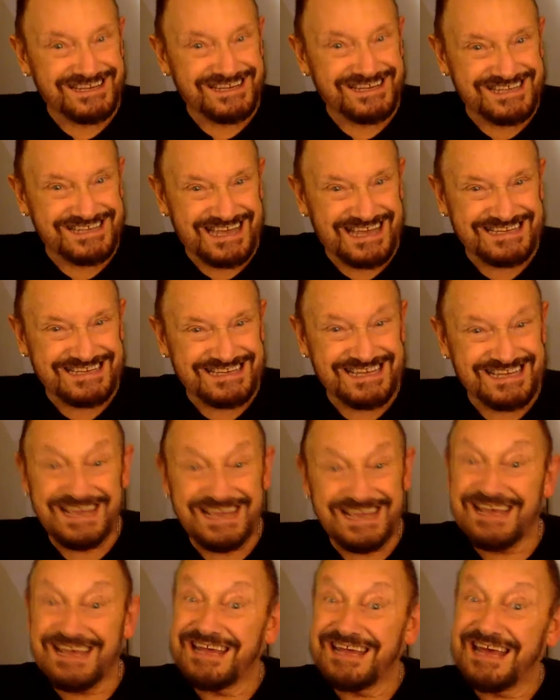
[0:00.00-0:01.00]
set,
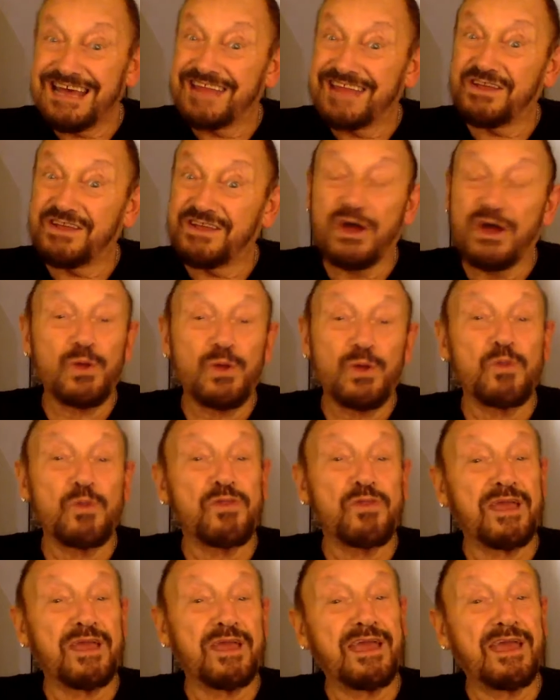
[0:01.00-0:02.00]
and the whole
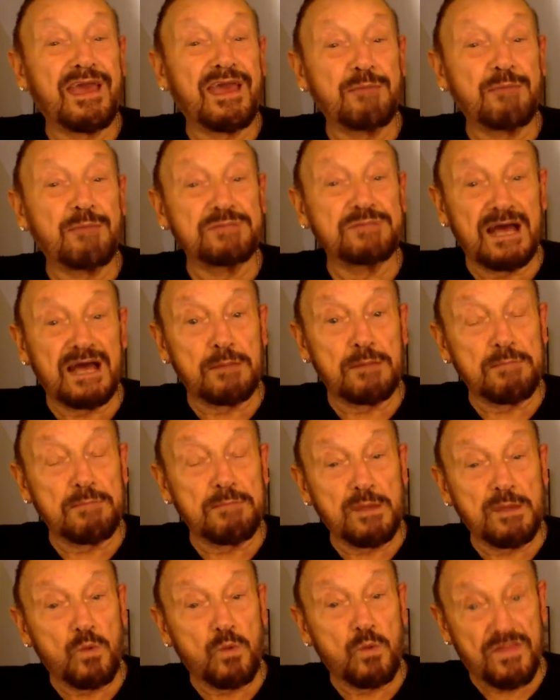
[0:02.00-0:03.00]
thing came down,
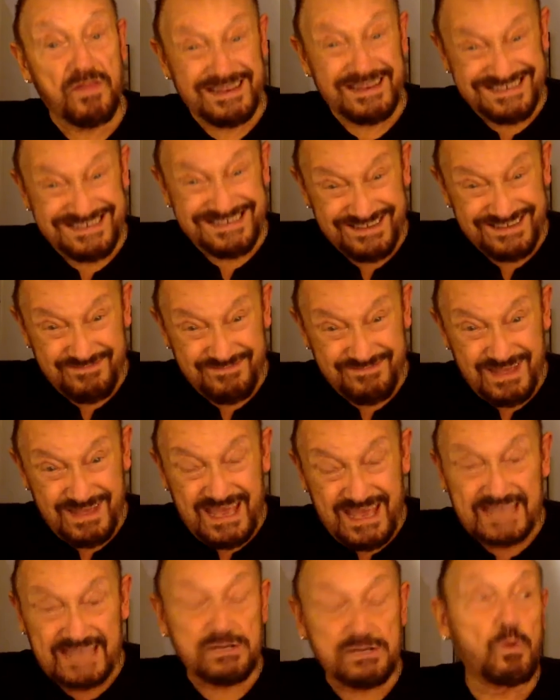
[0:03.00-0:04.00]
me with it.
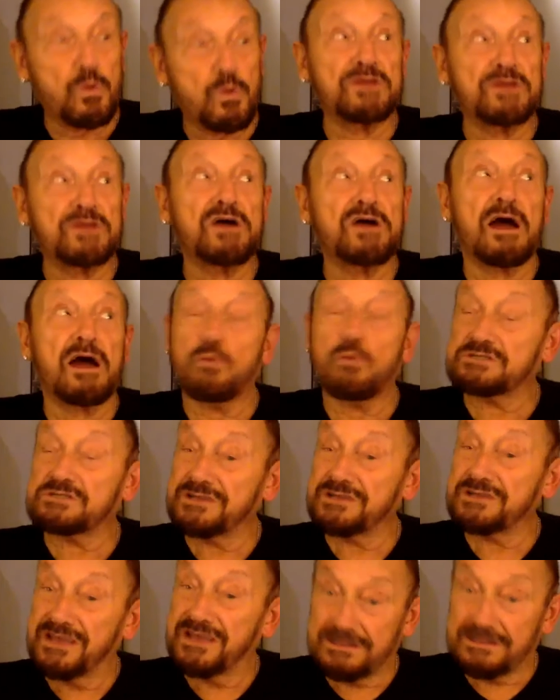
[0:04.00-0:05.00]
It's a wonder I
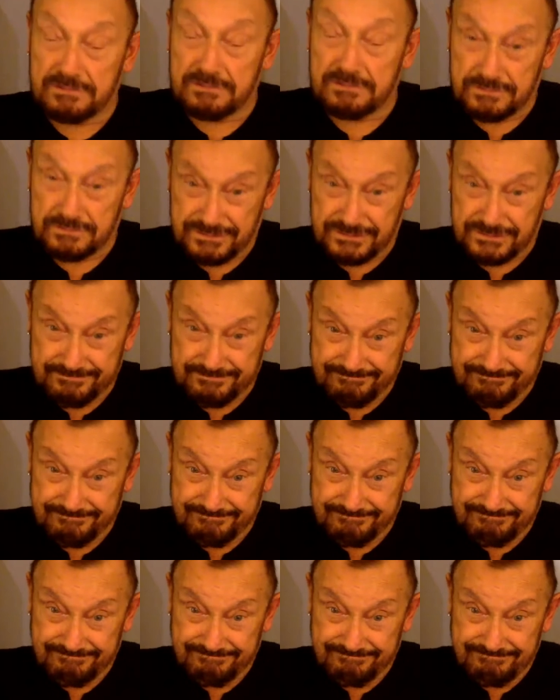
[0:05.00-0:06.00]
wasn't killed.
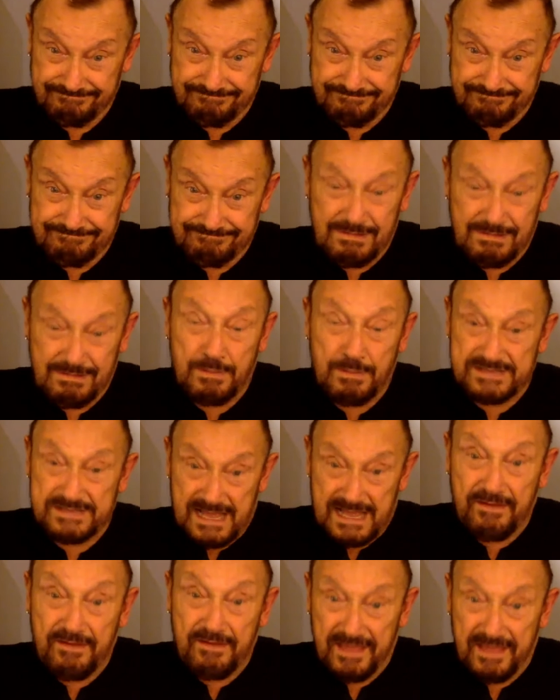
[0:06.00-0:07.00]
But
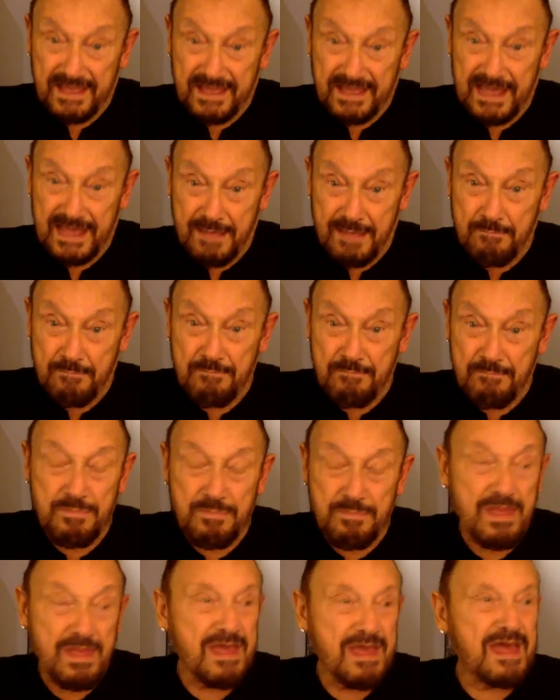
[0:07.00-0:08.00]
down I came,
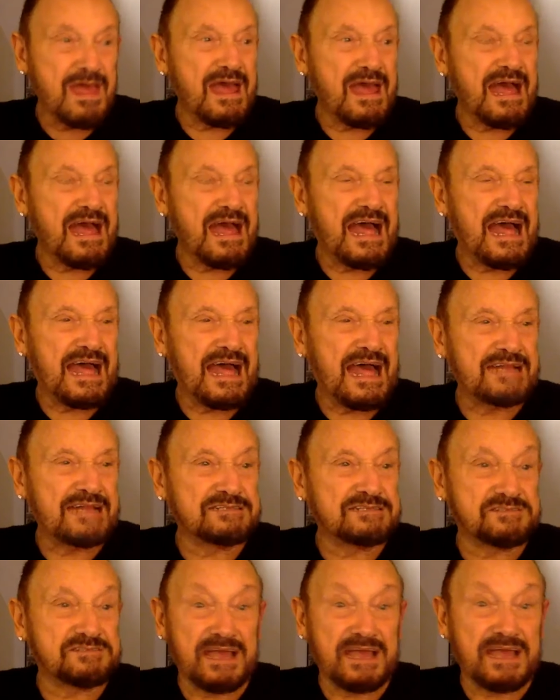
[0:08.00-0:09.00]
and
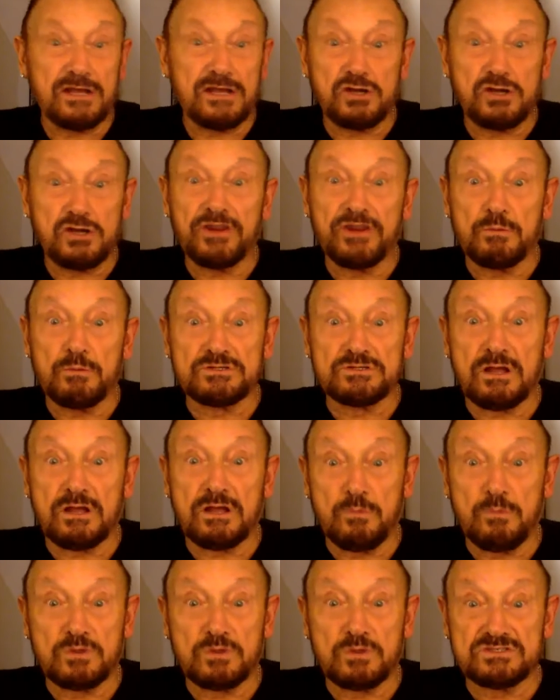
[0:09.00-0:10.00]
thank God it
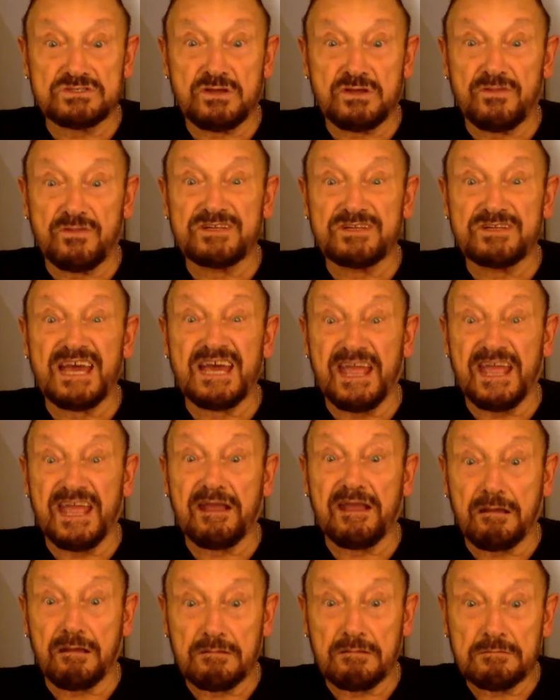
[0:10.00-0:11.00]
wasn't on the take.
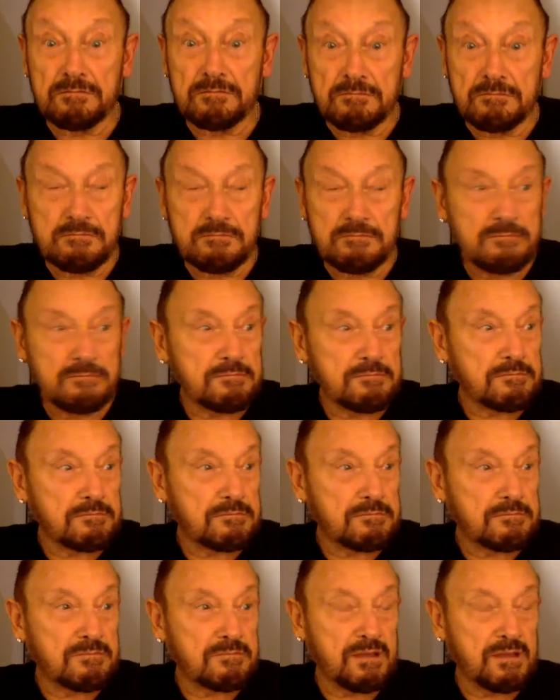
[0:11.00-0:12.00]

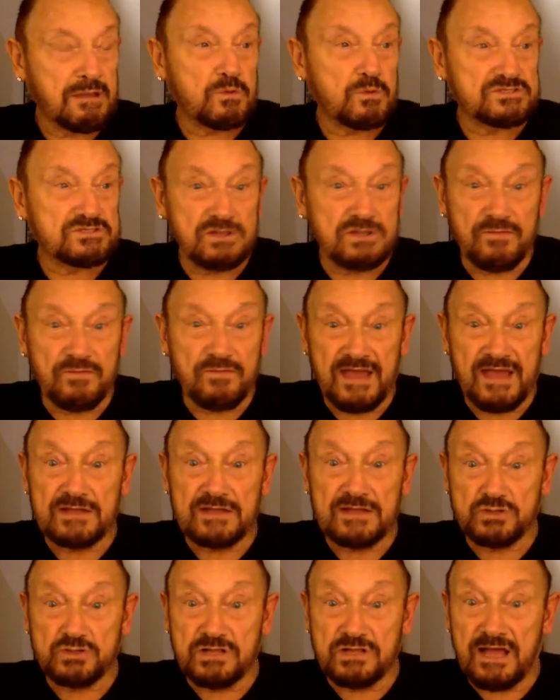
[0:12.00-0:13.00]
It wasn't on the
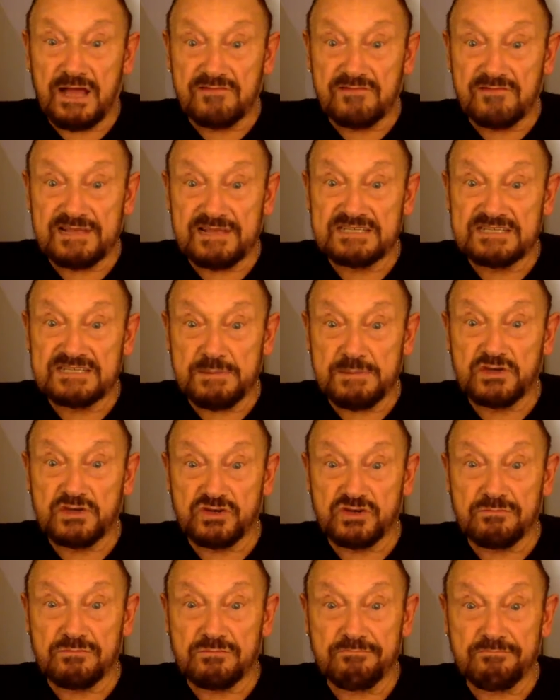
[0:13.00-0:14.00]
actual live
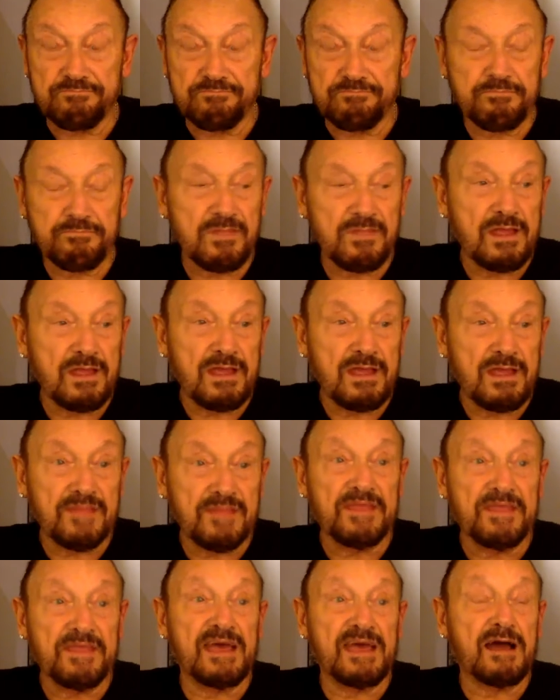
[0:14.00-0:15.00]
transmission. And
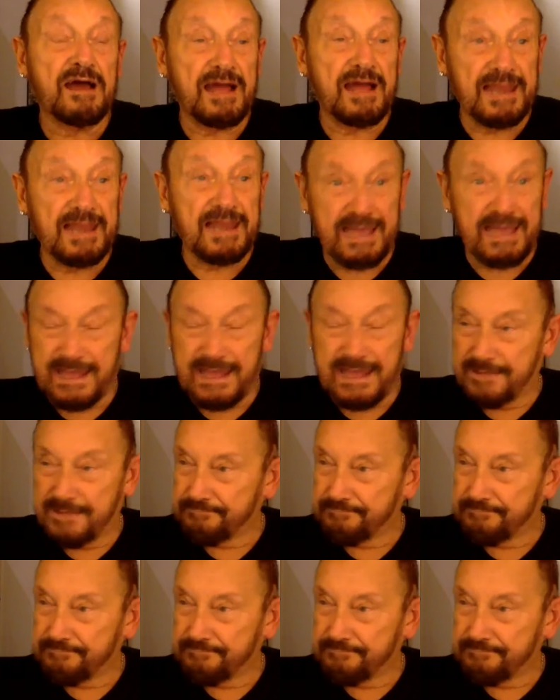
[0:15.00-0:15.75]
there I lay.